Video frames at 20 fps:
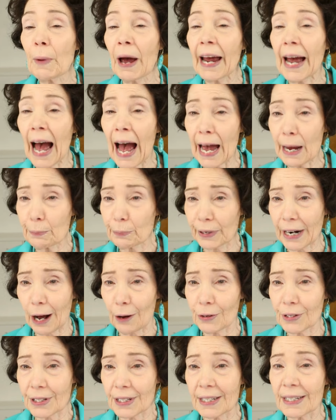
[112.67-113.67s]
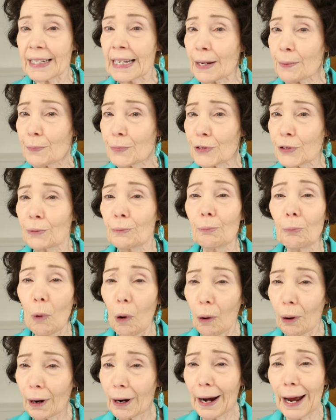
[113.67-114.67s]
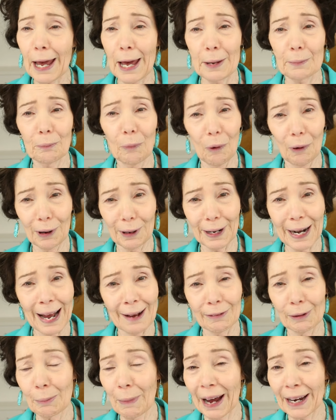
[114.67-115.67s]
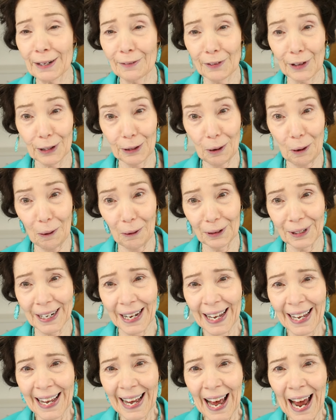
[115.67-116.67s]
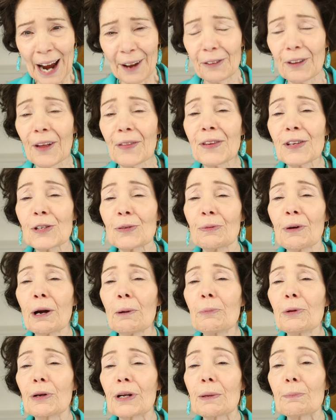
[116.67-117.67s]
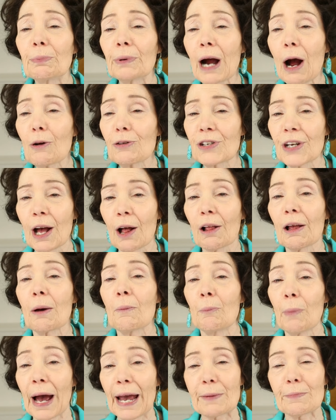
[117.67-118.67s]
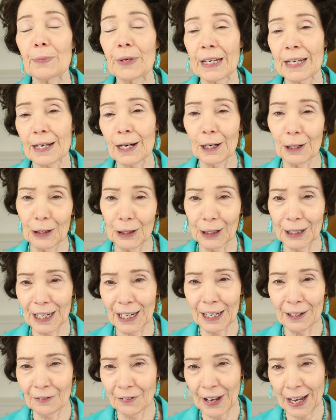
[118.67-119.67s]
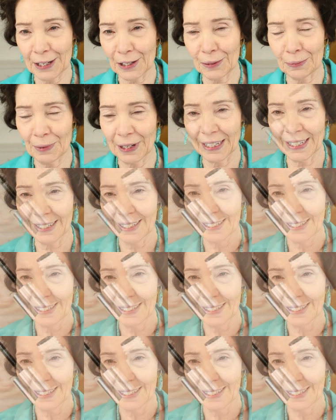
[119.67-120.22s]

my eyebrows seem to more and more have a mind of their own, I thought this Rare Beauty Brow Gel might be a good investment.